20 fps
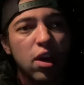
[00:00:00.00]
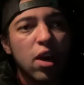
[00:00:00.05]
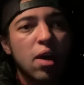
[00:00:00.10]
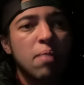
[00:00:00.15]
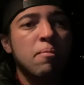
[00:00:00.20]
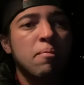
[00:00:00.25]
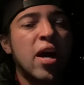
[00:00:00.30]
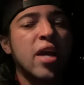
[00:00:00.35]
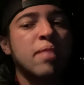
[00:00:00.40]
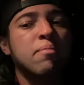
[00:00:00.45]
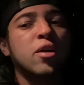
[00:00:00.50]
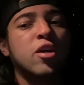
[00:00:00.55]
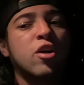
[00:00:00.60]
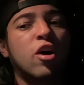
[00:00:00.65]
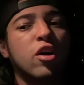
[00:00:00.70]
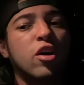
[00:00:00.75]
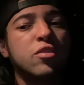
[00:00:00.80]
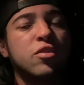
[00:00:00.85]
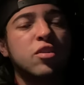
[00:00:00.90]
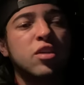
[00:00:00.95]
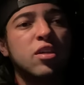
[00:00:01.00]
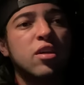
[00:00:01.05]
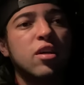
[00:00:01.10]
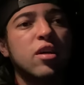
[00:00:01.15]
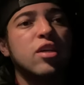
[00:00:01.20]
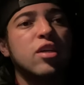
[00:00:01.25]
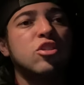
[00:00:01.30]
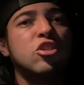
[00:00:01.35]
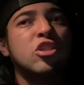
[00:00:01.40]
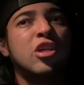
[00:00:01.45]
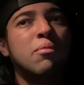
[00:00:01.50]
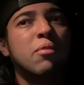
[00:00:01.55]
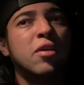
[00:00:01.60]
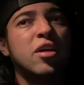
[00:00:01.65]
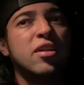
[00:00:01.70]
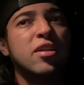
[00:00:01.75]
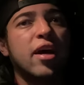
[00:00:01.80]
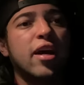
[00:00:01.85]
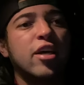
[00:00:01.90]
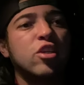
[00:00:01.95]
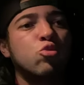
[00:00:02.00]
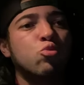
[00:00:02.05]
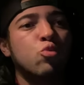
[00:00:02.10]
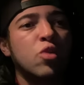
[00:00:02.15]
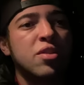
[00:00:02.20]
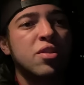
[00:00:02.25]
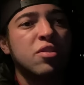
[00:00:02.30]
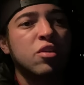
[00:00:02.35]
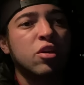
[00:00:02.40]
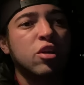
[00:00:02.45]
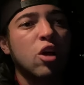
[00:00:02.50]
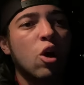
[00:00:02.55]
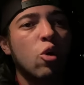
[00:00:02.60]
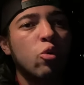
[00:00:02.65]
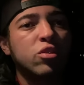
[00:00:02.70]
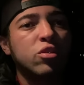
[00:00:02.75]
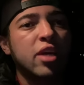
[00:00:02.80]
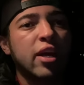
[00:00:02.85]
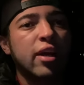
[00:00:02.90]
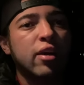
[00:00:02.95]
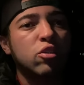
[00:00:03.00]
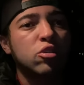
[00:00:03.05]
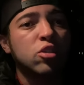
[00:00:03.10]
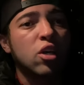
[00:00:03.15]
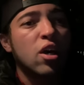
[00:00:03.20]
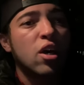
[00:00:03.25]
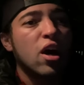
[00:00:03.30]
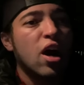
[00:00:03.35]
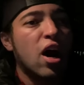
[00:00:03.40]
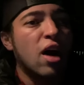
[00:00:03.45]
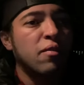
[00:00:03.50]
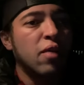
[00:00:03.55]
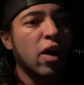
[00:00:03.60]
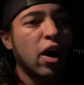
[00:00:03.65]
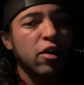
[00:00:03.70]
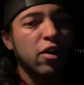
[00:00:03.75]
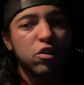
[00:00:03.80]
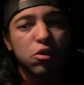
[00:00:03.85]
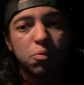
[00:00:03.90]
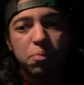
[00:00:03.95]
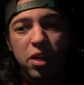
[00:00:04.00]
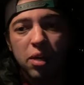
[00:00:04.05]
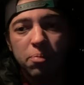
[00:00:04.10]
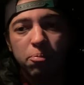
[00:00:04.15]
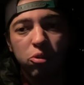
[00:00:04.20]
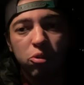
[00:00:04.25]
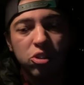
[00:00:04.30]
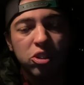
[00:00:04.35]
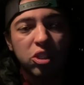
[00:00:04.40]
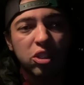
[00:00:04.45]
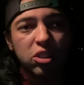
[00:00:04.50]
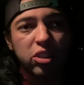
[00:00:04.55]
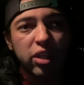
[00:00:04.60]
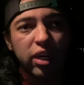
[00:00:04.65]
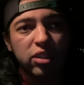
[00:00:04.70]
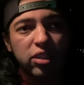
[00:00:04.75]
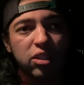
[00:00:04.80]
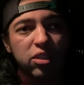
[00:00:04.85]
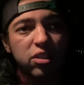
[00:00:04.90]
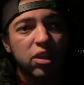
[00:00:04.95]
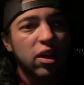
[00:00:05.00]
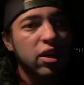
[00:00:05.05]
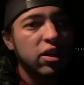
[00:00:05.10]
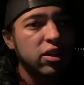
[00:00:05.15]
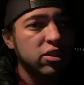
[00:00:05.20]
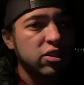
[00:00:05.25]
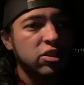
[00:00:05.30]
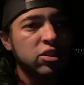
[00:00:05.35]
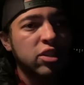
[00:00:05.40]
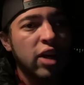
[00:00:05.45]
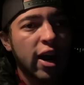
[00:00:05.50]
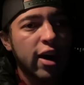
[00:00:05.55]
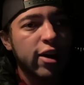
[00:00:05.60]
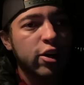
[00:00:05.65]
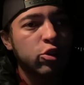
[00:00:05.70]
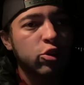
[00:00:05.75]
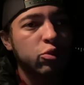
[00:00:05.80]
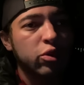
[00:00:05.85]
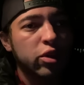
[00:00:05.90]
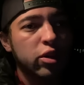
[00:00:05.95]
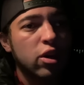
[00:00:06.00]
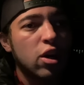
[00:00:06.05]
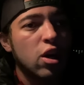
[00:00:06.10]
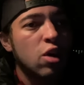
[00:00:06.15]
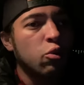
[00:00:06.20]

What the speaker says: Mike McCarthy is somebody that has ridden the coattails of other people's successes his entire career.